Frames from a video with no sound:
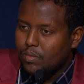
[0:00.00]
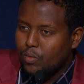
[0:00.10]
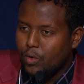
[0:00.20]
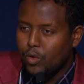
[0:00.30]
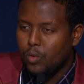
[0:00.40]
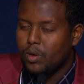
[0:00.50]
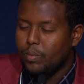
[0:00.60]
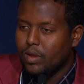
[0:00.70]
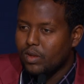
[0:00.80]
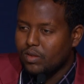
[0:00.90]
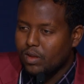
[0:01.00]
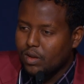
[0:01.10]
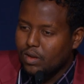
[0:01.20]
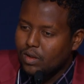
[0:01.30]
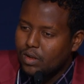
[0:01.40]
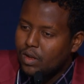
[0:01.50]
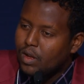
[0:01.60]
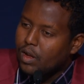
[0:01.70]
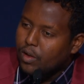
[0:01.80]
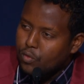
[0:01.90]
We're human beings and
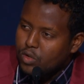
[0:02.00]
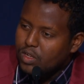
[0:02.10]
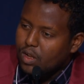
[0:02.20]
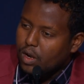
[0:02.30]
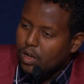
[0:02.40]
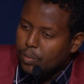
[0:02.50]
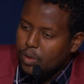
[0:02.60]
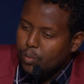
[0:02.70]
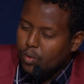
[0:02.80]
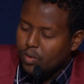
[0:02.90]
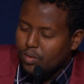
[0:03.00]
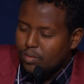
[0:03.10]
refugees are real people.